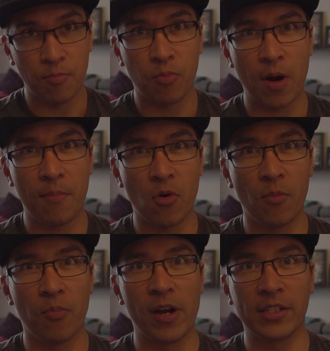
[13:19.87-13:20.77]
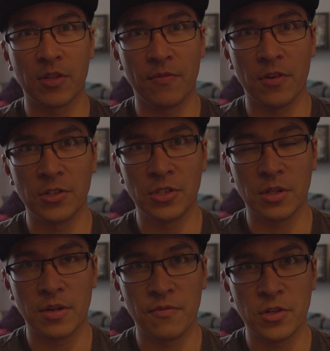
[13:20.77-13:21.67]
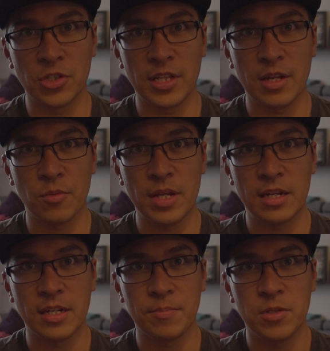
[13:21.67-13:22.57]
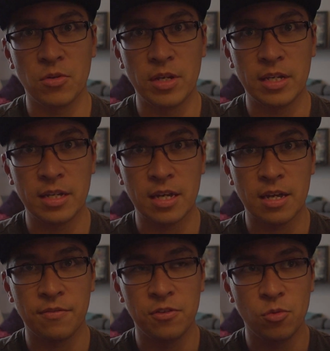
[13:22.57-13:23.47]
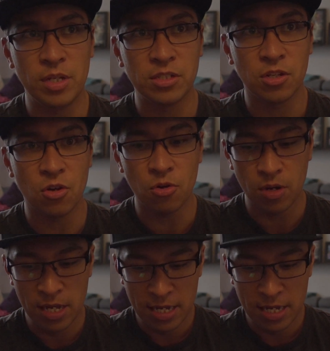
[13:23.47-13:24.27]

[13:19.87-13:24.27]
BREMBO brakes conversion that we ended up doing a few weeks ago.